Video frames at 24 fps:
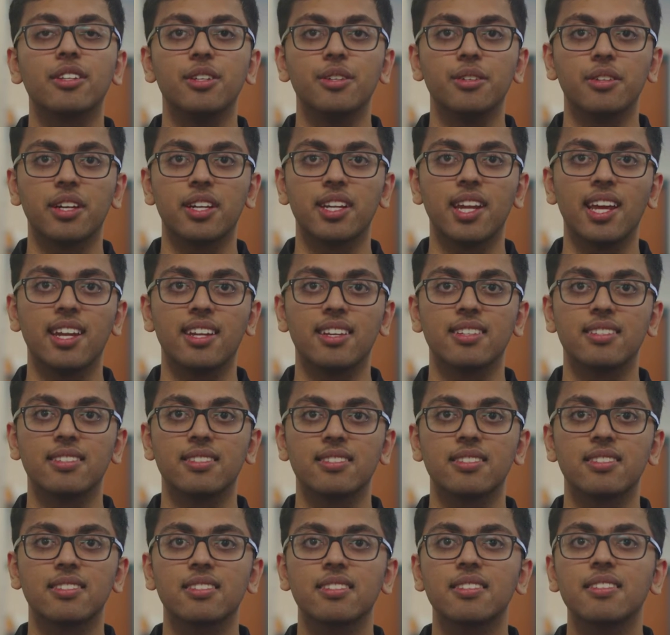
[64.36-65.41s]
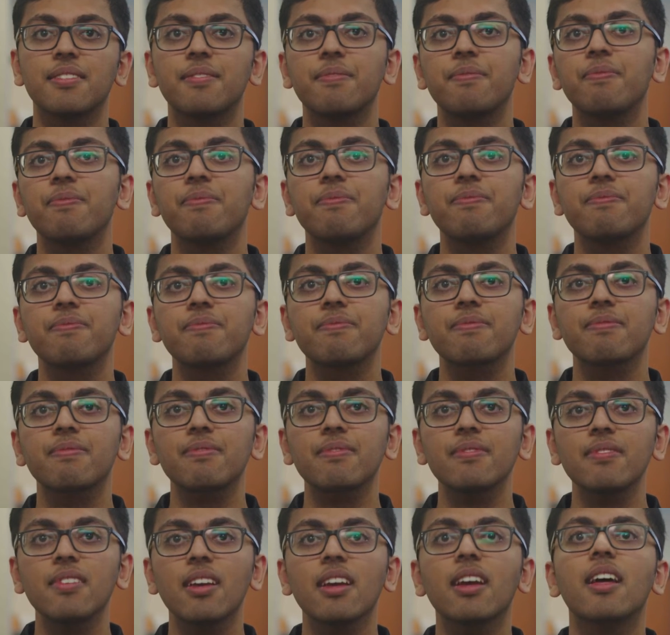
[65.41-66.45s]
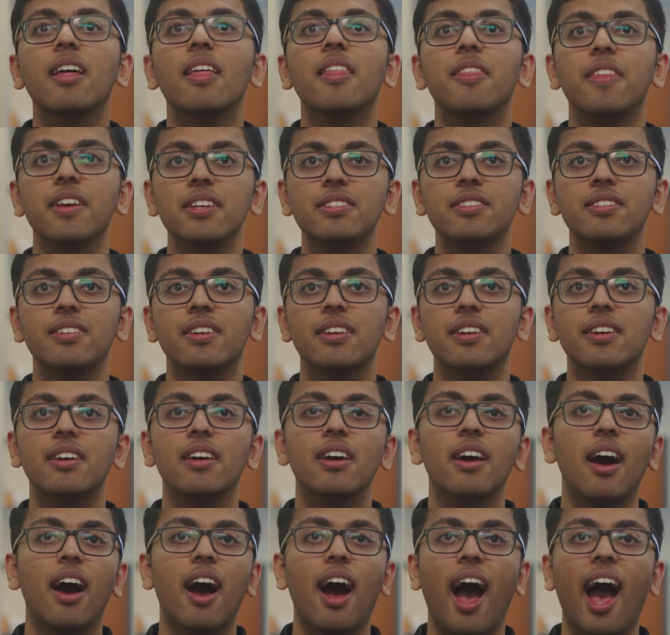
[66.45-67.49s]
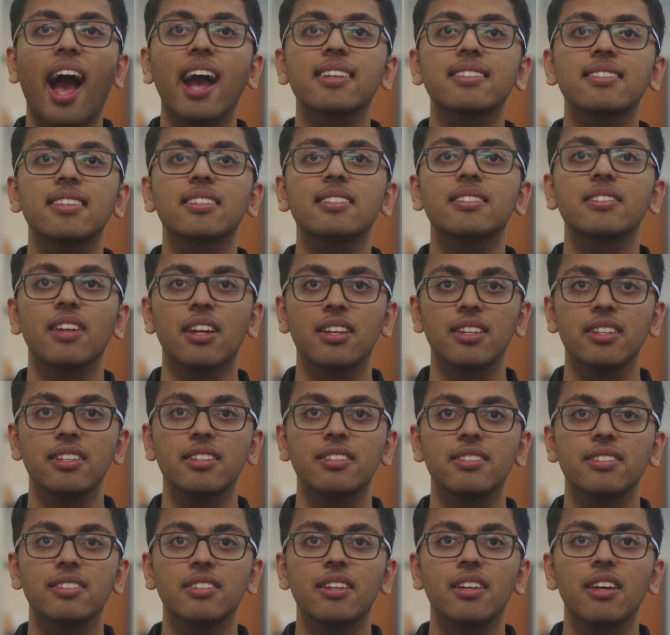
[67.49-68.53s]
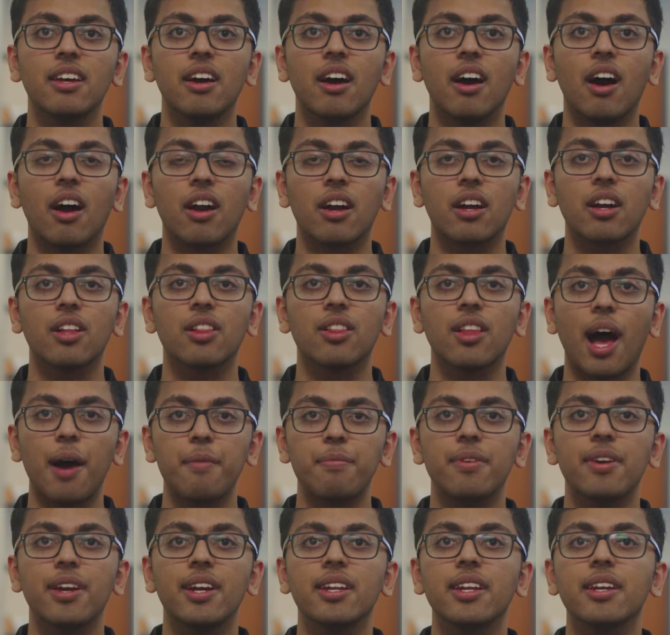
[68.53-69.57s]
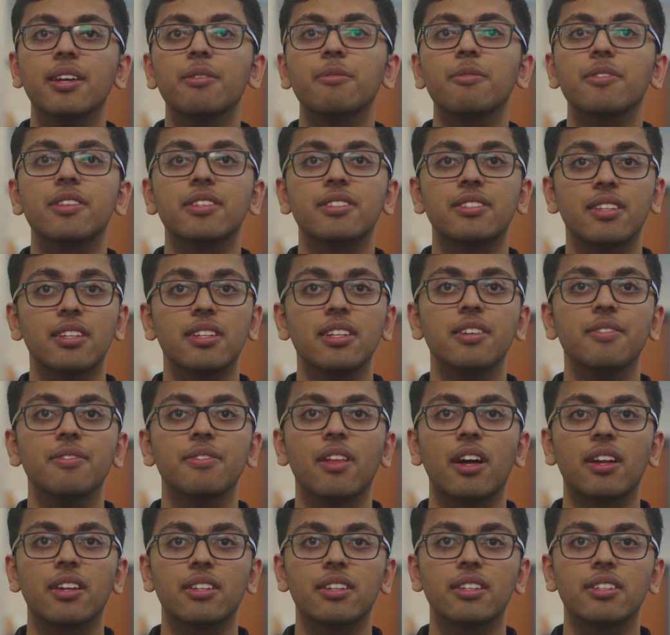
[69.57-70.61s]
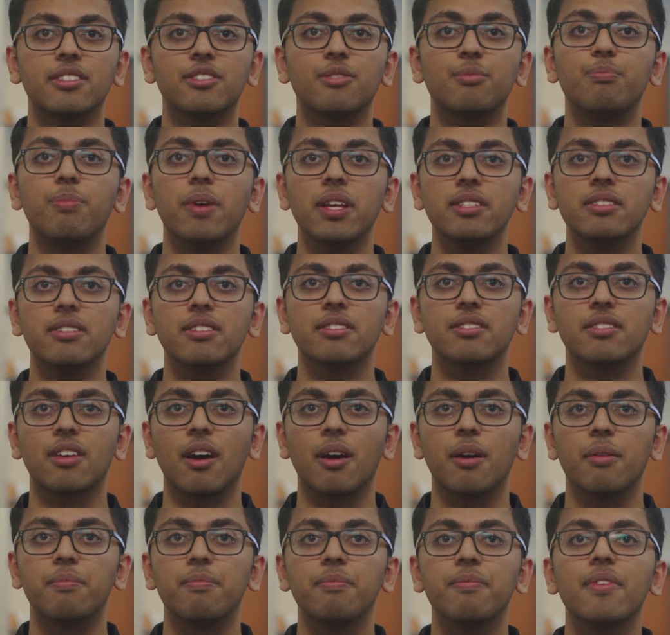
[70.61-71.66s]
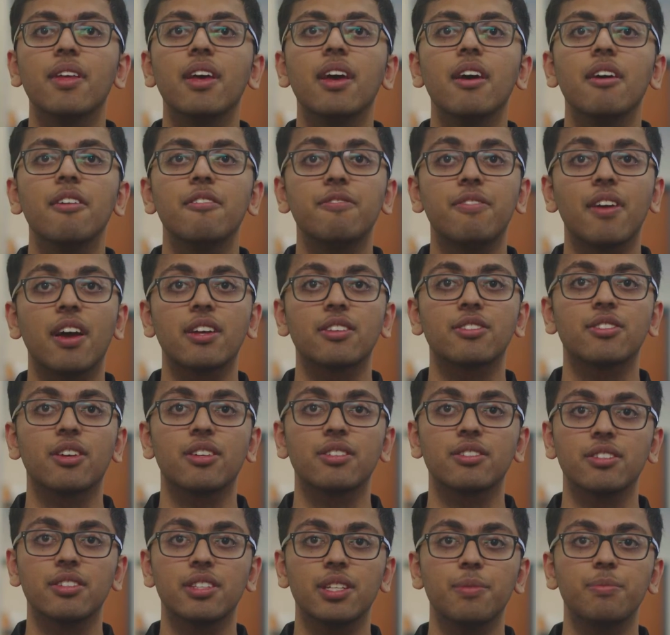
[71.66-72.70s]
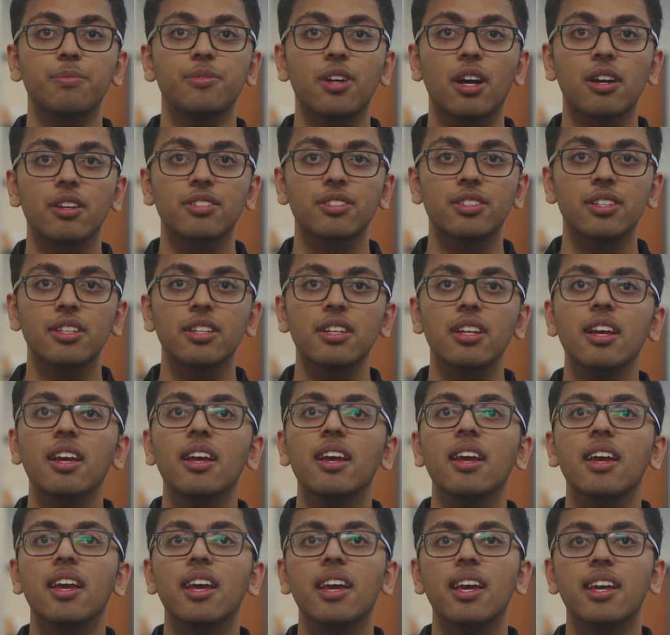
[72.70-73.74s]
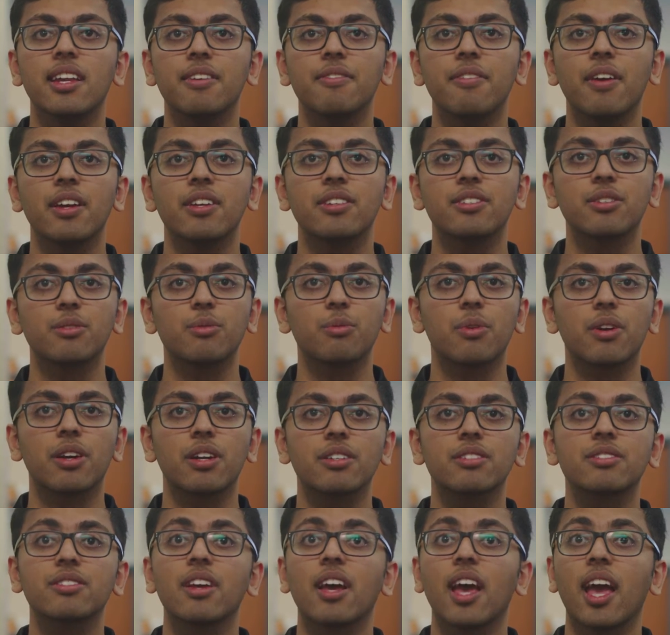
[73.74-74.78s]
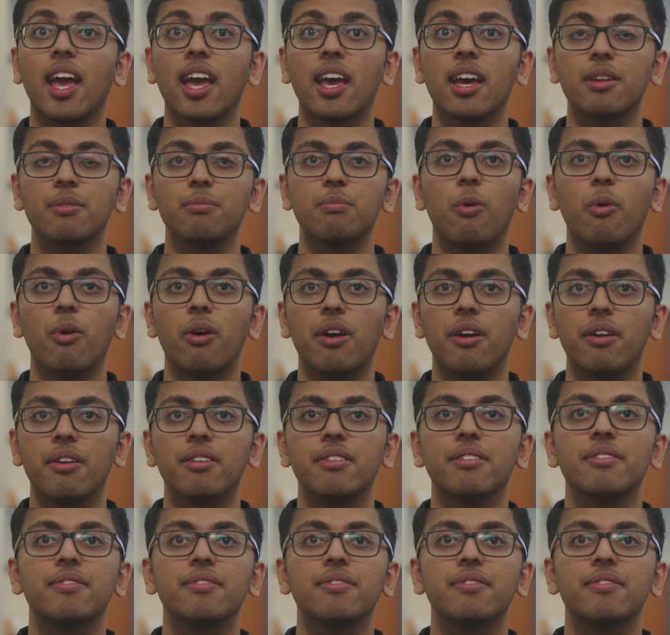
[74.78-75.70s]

new Canadians. This year, Access Studies are collaborating with the City of London's Business Hub, Fanshawe's Leap Junction, Innovation Works, and more.